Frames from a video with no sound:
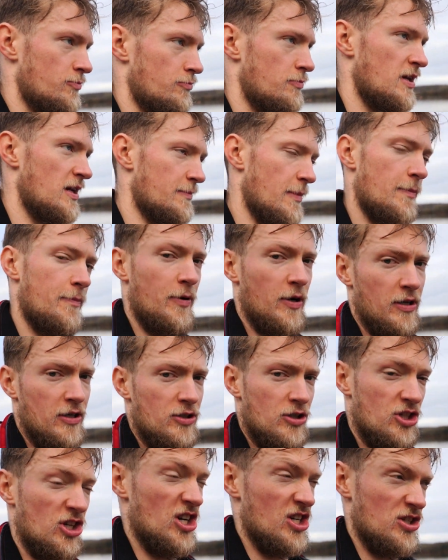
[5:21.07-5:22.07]
meaning my
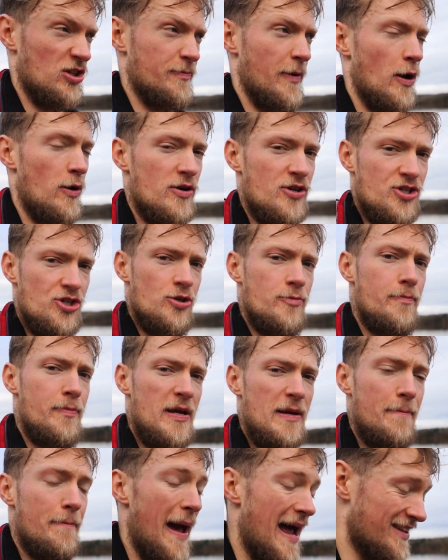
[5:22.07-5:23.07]
critical power should
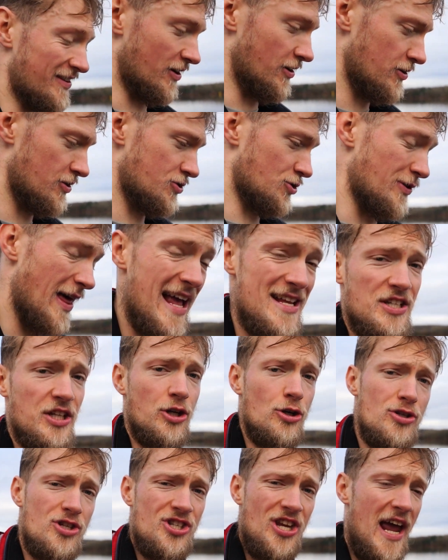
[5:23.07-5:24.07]
be better. So that's a
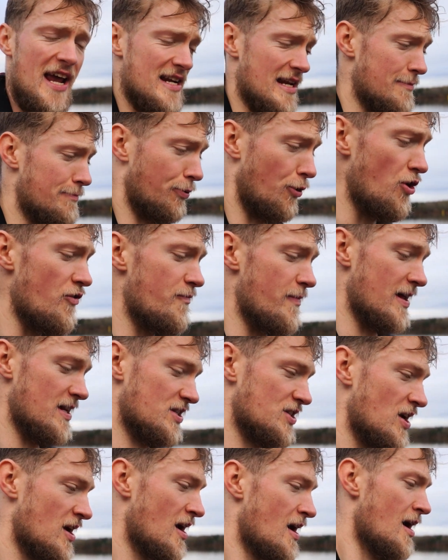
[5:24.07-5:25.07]
good sign,
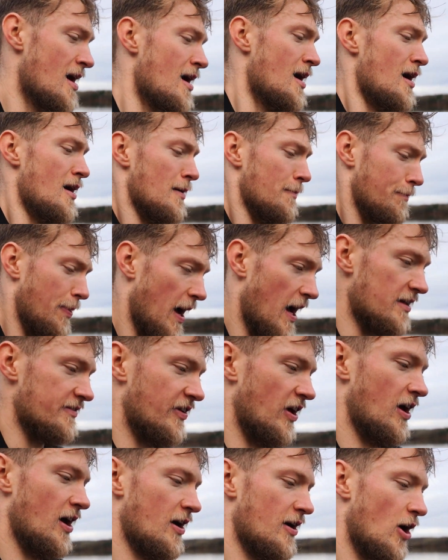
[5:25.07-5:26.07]
improvement.
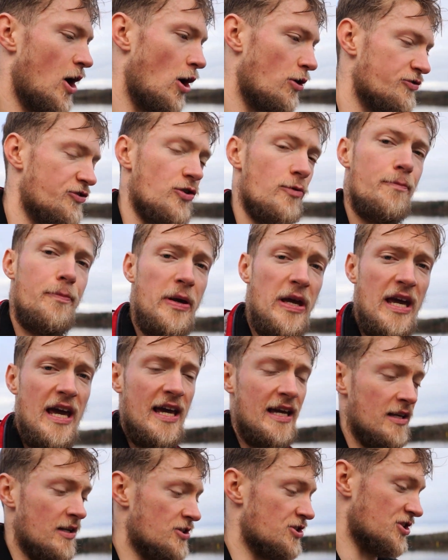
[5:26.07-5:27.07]
But also
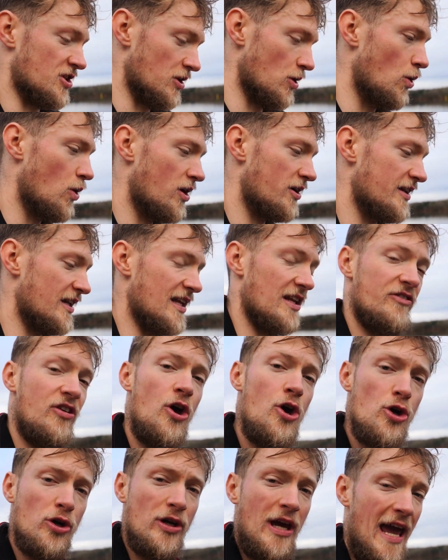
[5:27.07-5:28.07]
being slower than the
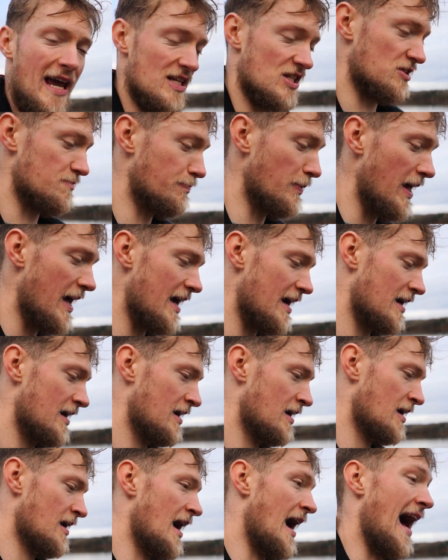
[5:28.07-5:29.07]
2K split
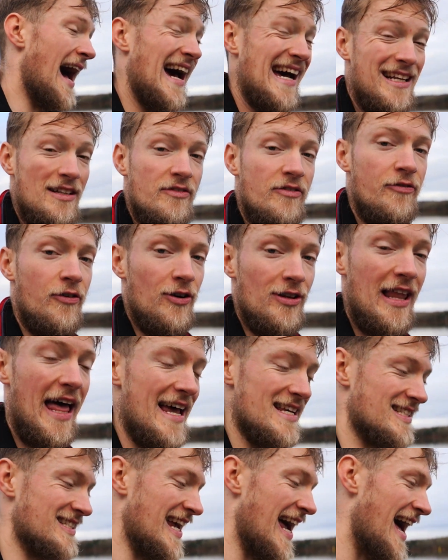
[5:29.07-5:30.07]
and for
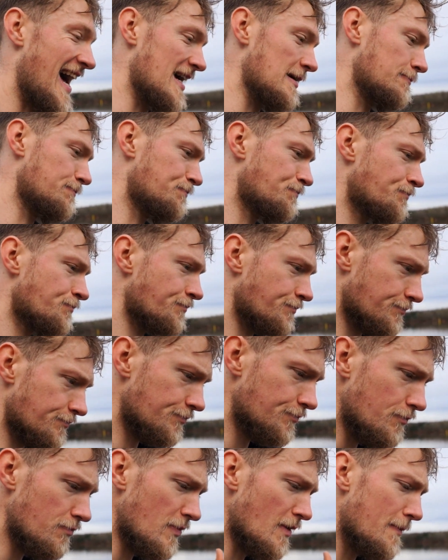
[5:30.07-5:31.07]
less time
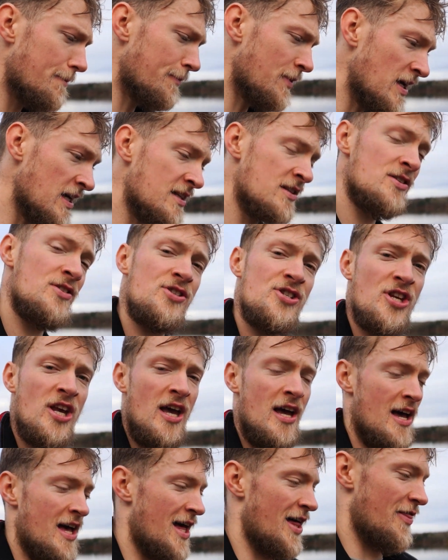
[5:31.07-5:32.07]
means
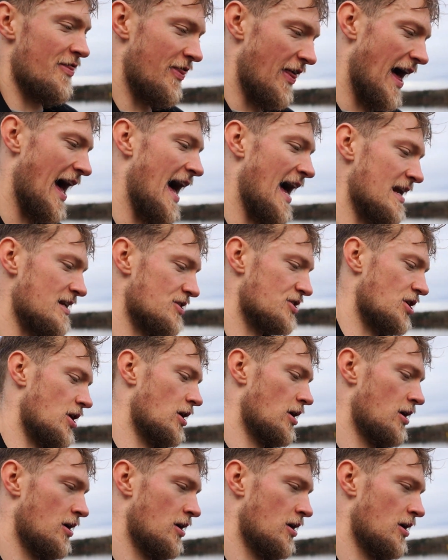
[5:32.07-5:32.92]
that